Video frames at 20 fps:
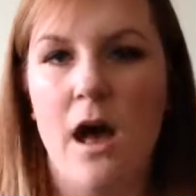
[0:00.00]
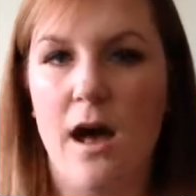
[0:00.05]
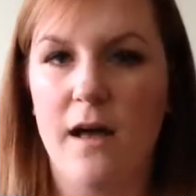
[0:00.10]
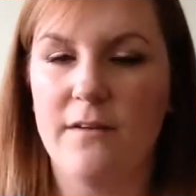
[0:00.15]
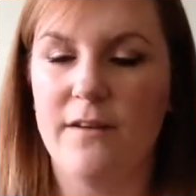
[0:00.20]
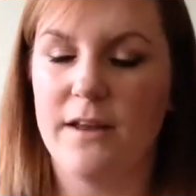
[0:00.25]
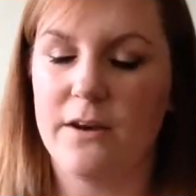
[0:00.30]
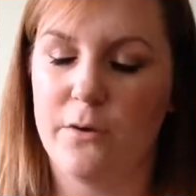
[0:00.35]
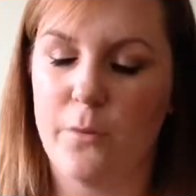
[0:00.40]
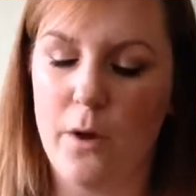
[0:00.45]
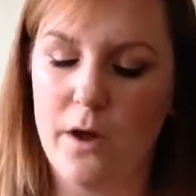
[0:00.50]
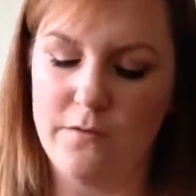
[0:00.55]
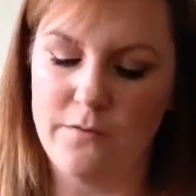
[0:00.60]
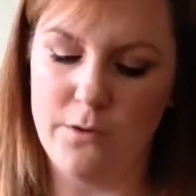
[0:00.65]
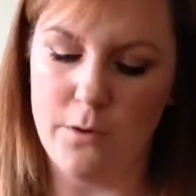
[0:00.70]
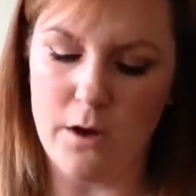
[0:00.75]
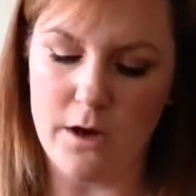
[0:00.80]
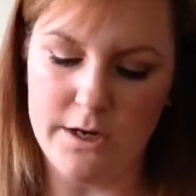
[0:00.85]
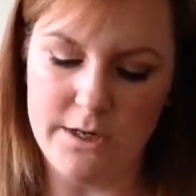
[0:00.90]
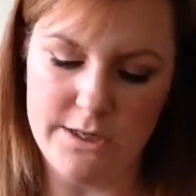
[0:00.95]
I've had quite a
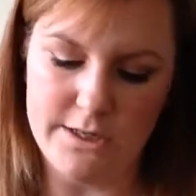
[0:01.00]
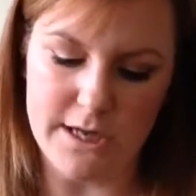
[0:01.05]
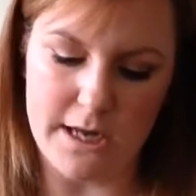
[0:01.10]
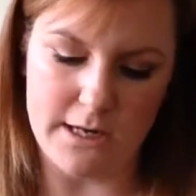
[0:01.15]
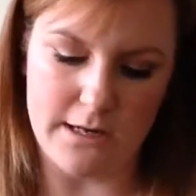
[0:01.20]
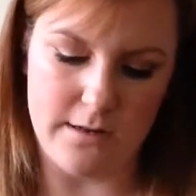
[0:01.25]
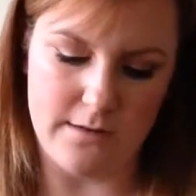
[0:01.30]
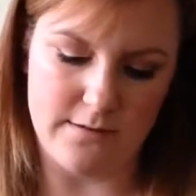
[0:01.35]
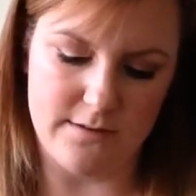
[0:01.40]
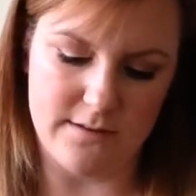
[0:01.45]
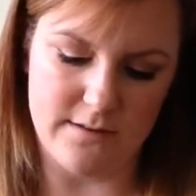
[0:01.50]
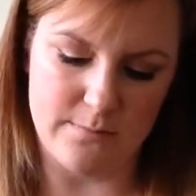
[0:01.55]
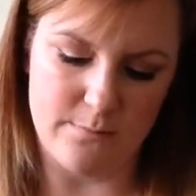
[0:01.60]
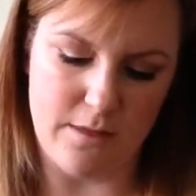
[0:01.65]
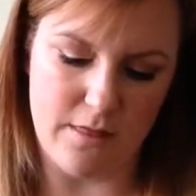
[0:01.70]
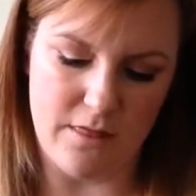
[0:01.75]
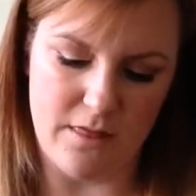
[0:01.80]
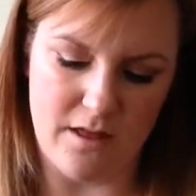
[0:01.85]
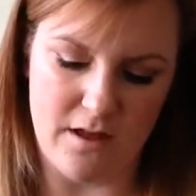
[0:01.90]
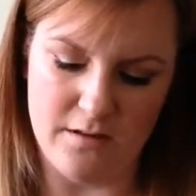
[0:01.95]
few eyeshadows this
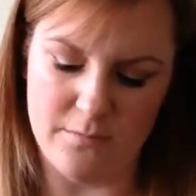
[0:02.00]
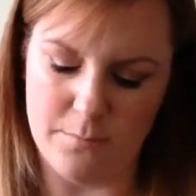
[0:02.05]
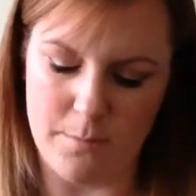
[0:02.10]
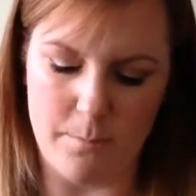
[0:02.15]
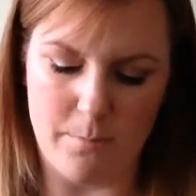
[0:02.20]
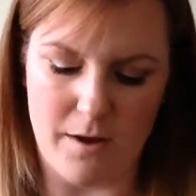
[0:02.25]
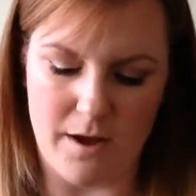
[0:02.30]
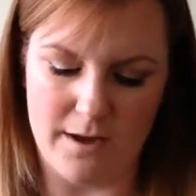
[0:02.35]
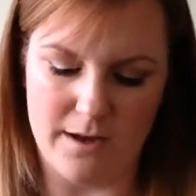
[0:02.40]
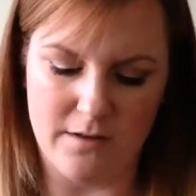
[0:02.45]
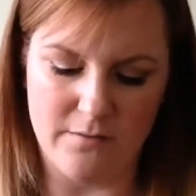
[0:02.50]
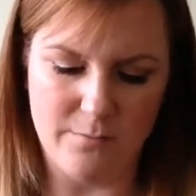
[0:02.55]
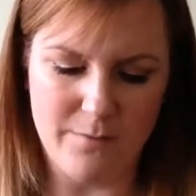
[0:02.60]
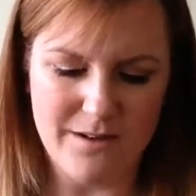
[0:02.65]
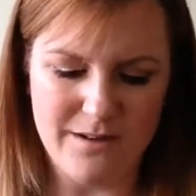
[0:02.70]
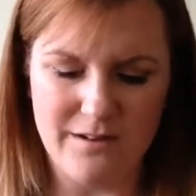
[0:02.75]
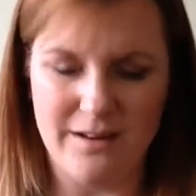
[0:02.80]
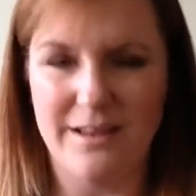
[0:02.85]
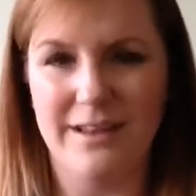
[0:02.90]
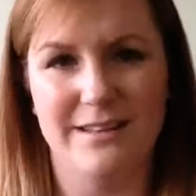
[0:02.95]
month that I've been buying. I've
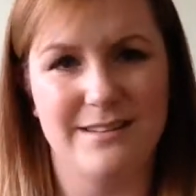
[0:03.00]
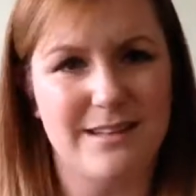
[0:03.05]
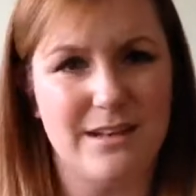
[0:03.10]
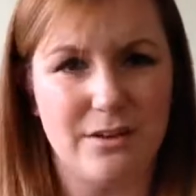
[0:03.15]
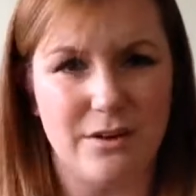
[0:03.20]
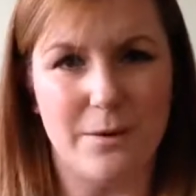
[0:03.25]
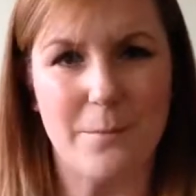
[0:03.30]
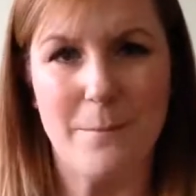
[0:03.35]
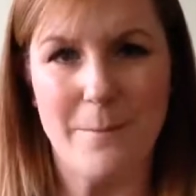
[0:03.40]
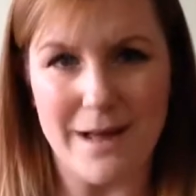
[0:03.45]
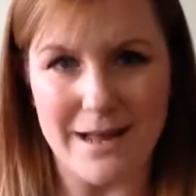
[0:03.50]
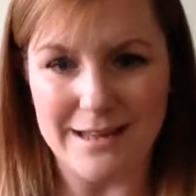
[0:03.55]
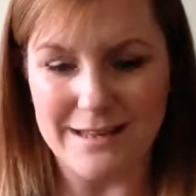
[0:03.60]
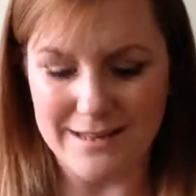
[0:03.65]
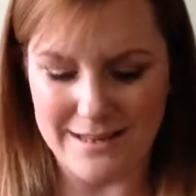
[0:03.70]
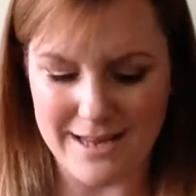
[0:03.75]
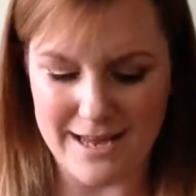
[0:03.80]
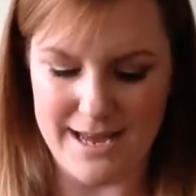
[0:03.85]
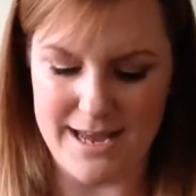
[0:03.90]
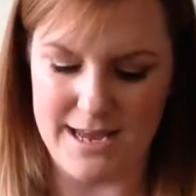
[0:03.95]
been, like I said, on a MAC
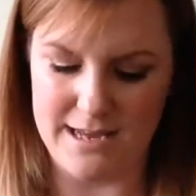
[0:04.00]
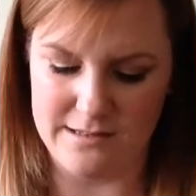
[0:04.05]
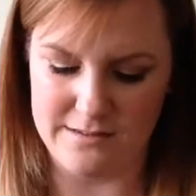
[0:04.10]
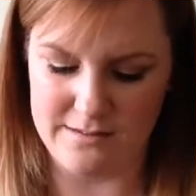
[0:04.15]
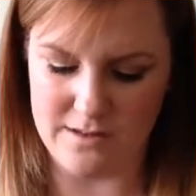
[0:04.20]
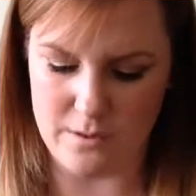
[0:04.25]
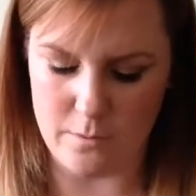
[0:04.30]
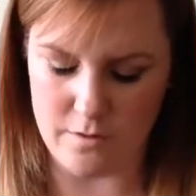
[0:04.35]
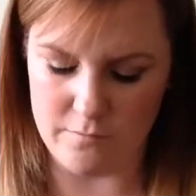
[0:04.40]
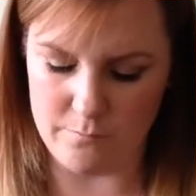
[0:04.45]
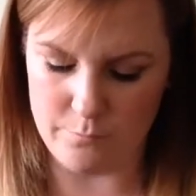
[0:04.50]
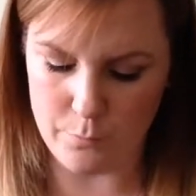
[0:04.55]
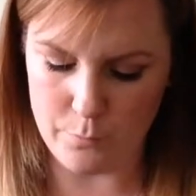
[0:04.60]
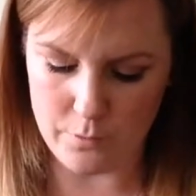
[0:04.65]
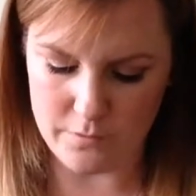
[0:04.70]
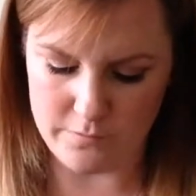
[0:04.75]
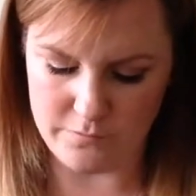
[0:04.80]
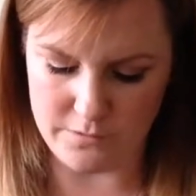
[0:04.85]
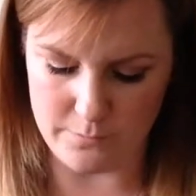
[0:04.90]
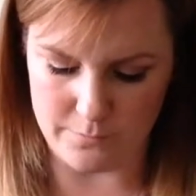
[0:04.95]
kick, so I've
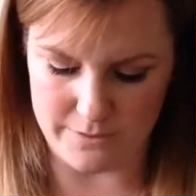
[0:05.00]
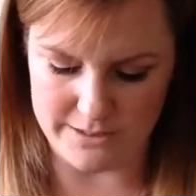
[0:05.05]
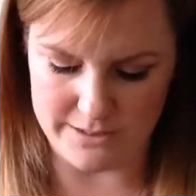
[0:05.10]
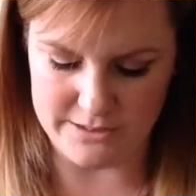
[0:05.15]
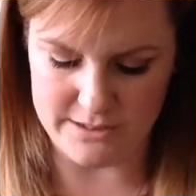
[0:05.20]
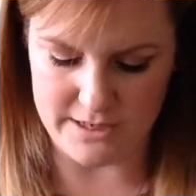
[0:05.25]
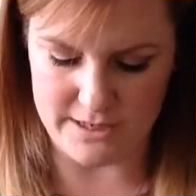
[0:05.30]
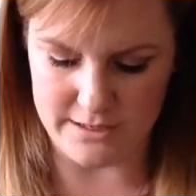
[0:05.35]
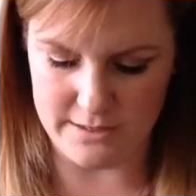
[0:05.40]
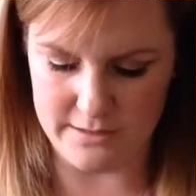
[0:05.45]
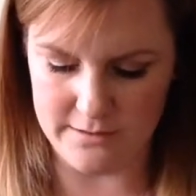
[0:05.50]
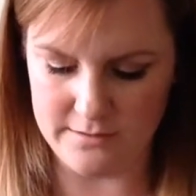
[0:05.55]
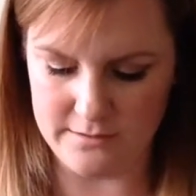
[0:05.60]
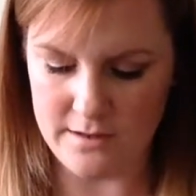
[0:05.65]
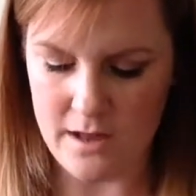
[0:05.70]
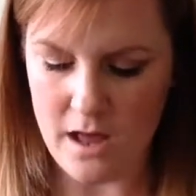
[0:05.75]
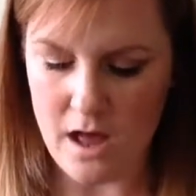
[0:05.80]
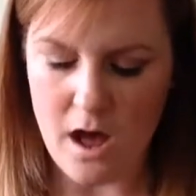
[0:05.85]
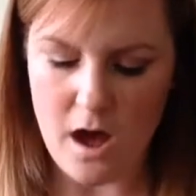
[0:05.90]
bought a few eyeshadows.